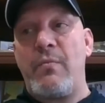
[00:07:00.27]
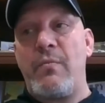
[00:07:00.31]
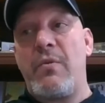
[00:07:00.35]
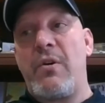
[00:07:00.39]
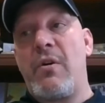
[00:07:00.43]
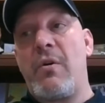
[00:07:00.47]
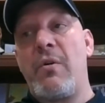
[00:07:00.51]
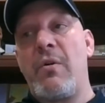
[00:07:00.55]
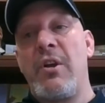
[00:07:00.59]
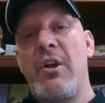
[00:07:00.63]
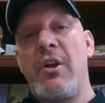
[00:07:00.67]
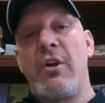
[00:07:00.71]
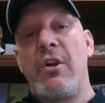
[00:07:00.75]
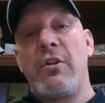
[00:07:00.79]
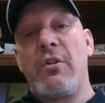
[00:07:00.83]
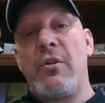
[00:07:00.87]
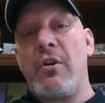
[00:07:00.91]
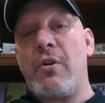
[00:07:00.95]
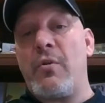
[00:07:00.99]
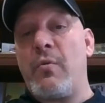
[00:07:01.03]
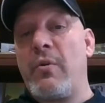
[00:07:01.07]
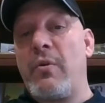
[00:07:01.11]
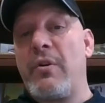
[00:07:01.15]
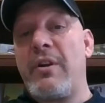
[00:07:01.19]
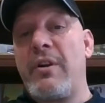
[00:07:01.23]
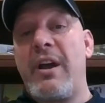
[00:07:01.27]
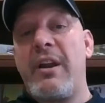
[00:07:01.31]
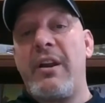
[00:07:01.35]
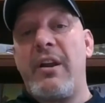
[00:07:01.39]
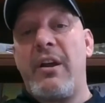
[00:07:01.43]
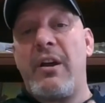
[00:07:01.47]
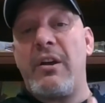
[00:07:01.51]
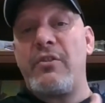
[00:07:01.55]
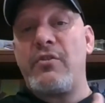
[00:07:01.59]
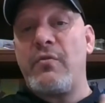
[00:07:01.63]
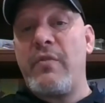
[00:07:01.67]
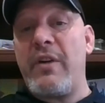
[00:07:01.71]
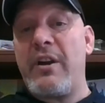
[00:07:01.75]
Well, look, we're not
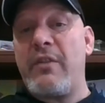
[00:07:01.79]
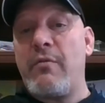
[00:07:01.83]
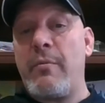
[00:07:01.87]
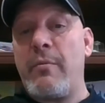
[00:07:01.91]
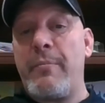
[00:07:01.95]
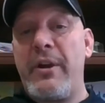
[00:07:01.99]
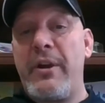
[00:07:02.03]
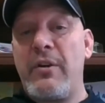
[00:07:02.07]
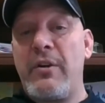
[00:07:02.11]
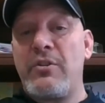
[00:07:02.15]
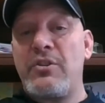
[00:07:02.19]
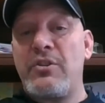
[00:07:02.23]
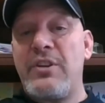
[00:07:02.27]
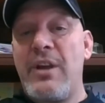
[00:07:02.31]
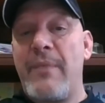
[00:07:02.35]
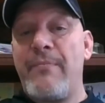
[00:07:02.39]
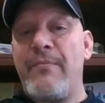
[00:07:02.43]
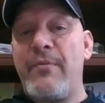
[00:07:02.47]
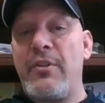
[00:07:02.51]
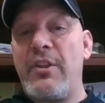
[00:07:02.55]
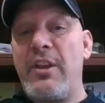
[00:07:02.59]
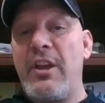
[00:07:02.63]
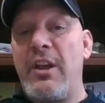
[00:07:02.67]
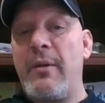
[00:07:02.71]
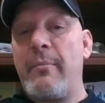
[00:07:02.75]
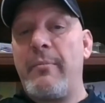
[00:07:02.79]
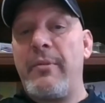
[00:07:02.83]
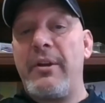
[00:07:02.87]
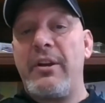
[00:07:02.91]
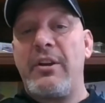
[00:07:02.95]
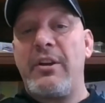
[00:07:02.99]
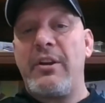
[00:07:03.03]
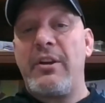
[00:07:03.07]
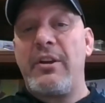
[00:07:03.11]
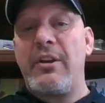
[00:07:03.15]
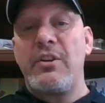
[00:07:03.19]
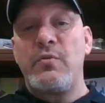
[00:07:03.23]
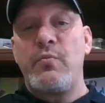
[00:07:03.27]
a direct repair shop for them
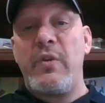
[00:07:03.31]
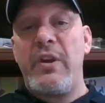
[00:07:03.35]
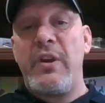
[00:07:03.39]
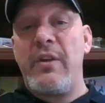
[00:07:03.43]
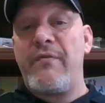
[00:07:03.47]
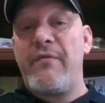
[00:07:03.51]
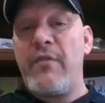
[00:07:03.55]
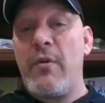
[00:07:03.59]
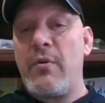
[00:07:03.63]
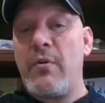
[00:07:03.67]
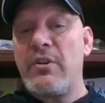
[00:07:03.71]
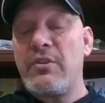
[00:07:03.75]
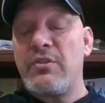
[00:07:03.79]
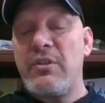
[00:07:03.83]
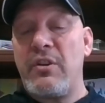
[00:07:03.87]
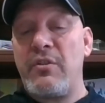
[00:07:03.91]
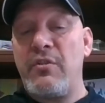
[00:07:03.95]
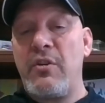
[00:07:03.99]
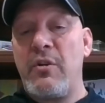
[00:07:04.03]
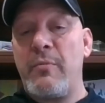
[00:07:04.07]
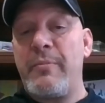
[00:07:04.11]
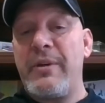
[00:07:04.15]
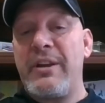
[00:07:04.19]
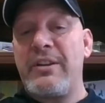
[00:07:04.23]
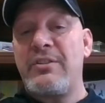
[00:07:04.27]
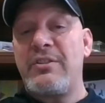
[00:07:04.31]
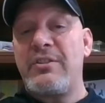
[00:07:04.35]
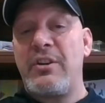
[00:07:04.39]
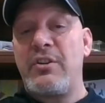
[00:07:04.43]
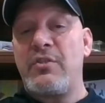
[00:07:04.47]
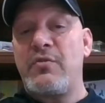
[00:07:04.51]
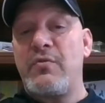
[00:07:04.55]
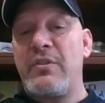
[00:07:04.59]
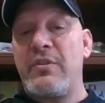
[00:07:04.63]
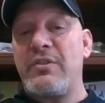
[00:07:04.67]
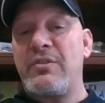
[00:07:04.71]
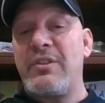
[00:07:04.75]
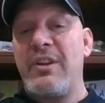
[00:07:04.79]
because we focus on your best
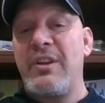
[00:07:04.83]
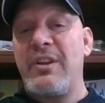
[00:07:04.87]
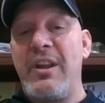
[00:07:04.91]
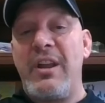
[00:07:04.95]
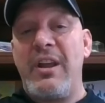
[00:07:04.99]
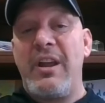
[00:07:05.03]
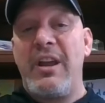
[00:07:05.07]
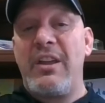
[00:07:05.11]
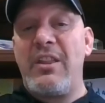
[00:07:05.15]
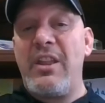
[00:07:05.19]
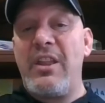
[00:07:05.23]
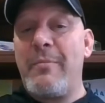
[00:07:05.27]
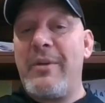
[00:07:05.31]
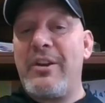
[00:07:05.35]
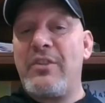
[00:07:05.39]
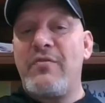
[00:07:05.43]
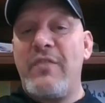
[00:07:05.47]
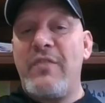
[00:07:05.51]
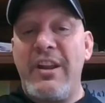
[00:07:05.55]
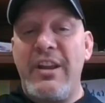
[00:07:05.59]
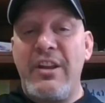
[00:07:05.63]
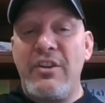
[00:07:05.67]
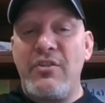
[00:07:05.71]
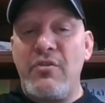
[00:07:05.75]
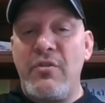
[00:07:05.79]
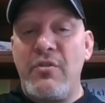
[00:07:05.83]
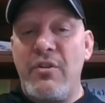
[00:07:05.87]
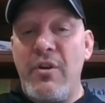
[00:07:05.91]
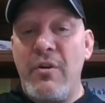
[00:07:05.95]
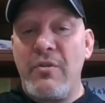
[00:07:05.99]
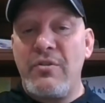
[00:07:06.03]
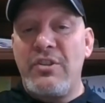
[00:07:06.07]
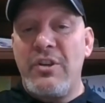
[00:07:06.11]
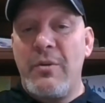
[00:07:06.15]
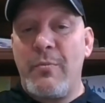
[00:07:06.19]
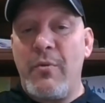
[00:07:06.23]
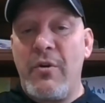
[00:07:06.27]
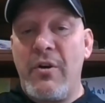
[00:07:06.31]
interest, and they may try to get you to go
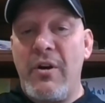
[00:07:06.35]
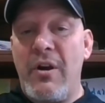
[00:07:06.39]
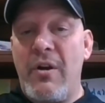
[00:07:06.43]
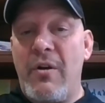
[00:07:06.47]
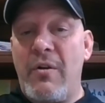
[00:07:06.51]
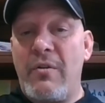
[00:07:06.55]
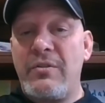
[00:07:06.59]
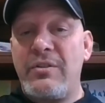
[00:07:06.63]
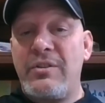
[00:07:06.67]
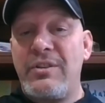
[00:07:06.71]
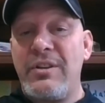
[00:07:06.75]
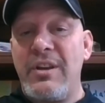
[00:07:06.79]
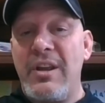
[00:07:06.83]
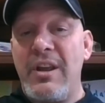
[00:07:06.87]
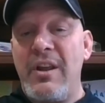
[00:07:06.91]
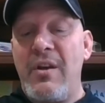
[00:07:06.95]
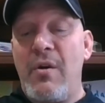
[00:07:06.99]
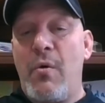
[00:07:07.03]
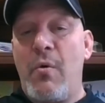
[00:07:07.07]
somewhere else.